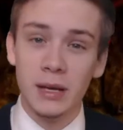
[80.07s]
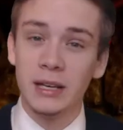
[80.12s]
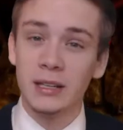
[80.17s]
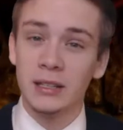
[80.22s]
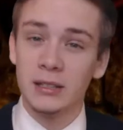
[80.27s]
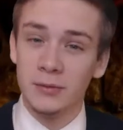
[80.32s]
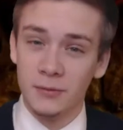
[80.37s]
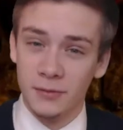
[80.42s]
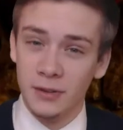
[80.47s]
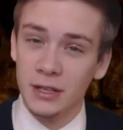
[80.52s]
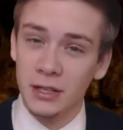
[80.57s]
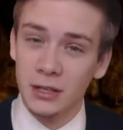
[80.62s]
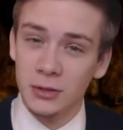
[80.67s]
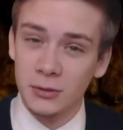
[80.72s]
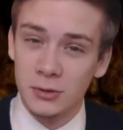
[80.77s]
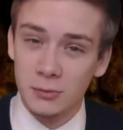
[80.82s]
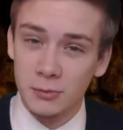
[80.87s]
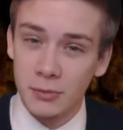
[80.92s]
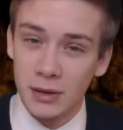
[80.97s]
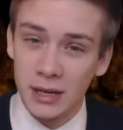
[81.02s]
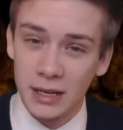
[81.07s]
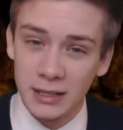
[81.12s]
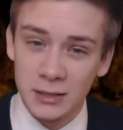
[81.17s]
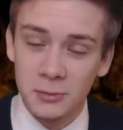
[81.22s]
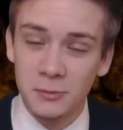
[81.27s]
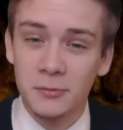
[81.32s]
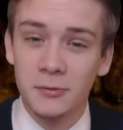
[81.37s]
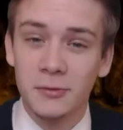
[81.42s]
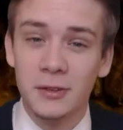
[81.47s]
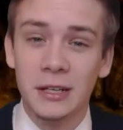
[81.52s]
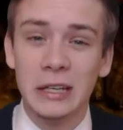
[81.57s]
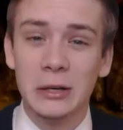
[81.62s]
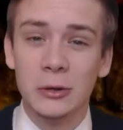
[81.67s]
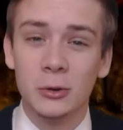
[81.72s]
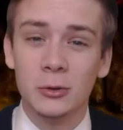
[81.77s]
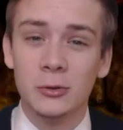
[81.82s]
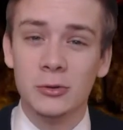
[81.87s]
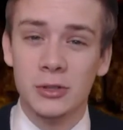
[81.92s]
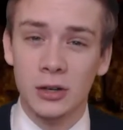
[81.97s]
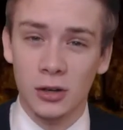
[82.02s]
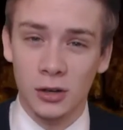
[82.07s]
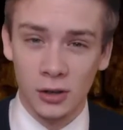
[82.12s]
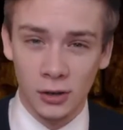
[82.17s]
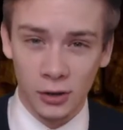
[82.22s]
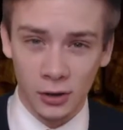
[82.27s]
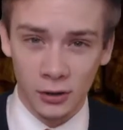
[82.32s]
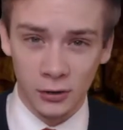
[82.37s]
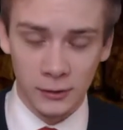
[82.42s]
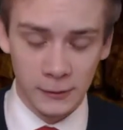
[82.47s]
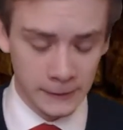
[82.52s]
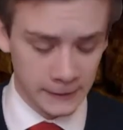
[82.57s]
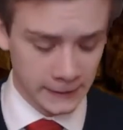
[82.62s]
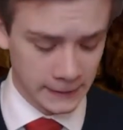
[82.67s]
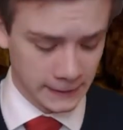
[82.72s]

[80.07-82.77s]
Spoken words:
make some videos, make some videos all.